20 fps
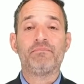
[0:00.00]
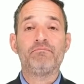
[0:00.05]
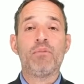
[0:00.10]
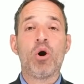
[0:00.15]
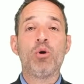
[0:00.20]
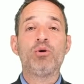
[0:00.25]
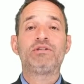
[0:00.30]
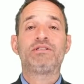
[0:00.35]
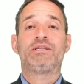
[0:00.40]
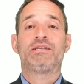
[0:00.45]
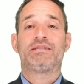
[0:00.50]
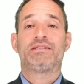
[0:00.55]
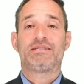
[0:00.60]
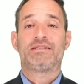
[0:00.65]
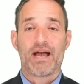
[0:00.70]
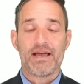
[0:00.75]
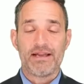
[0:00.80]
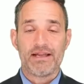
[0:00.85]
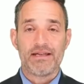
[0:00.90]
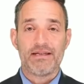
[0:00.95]
most
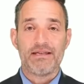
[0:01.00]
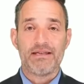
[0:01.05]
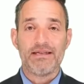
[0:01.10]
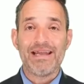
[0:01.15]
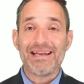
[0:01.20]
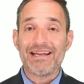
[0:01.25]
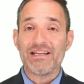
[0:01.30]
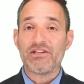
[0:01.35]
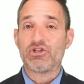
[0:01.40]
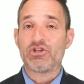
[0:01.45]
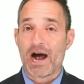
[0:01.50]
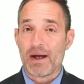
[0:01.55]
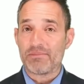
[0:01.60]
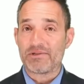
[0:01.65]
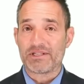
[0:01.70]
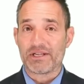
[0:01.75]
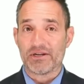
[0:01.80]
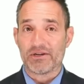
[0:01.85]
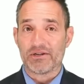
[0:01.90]
cited needed job